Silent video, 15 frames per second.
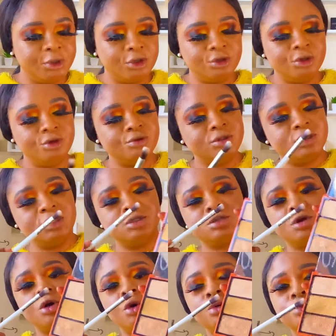to use this
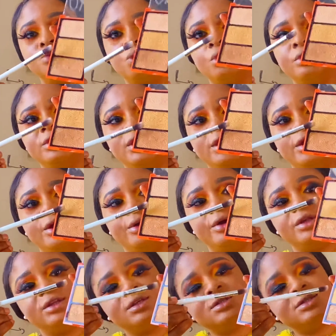gold one here
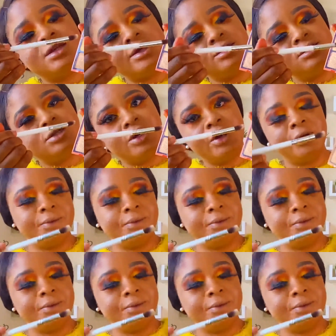in the center.